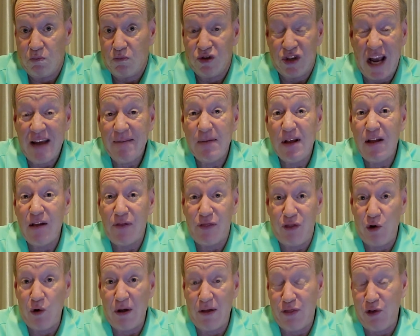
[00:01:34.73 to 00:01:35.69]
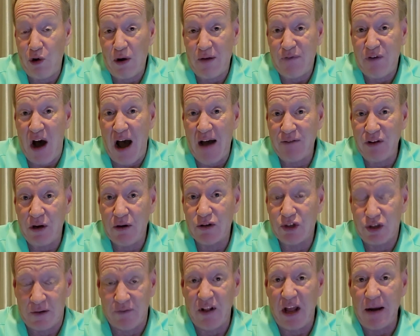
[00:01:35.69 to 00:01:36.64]
Save me the 30, 35
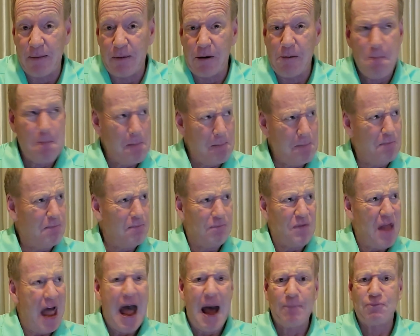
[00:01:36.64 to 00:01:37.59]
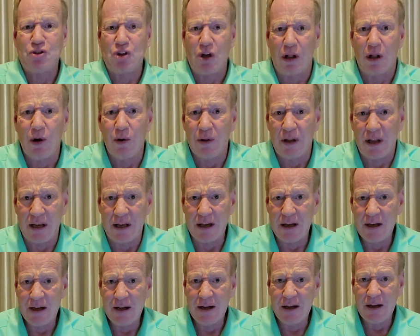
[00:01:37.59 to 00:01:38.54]
years of labor. Absolutely.
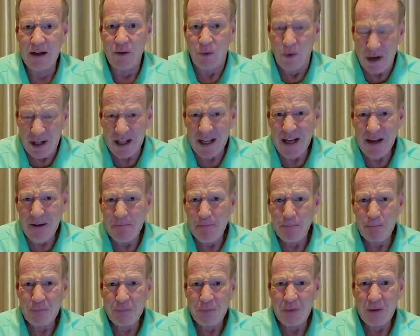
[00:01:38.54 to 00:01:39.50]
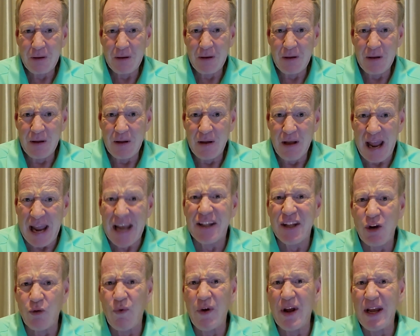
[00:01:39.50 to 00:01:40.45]
Really?
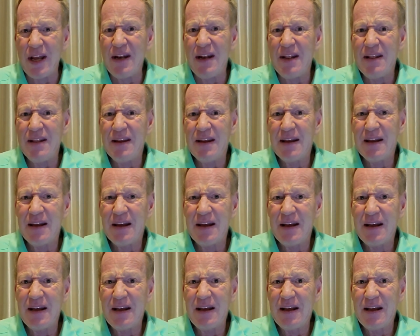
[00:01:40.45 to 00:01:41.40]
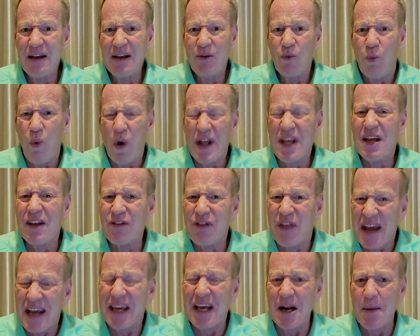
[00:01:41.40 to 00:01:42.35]
Andy Reid, what are you
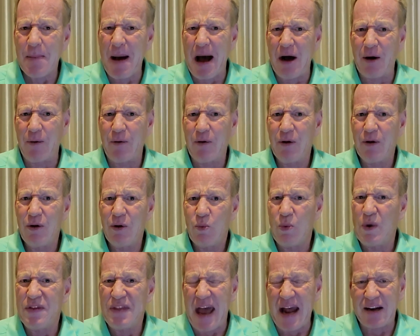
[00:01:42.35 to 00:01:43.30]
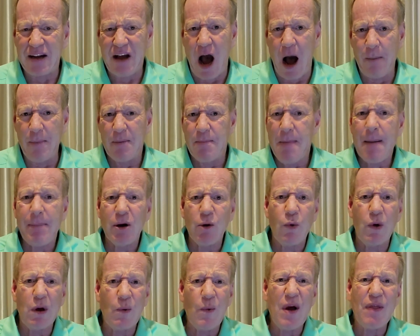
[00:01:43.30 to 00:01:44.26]
thinking about with that comment?
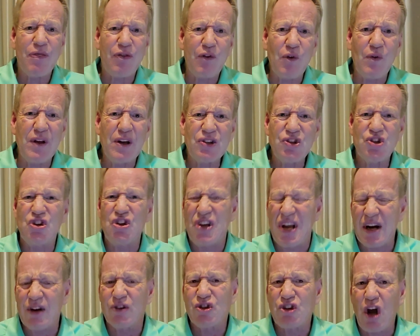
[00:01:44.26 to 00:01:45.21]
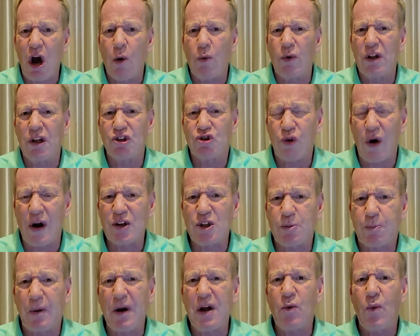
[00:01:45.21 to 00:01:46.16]
Remember we went through this years ago with Latrell
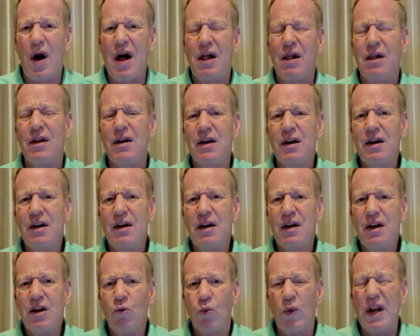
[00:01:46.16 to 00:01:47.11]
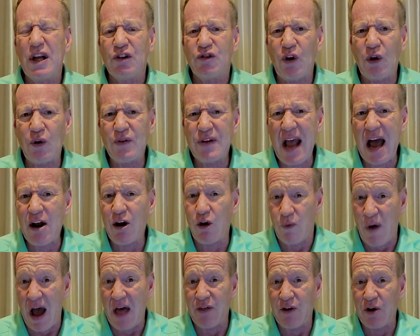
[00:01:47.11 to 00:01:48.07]
Sprewell when he turned down
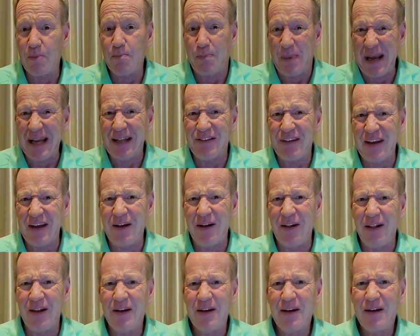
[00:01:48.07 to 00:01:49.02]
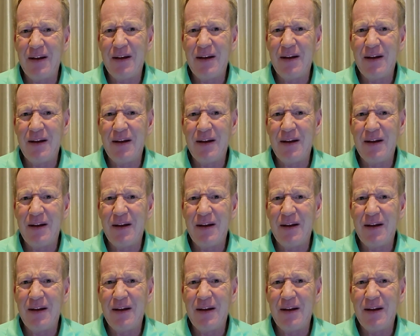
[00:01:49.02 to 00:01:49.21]
a rather big deal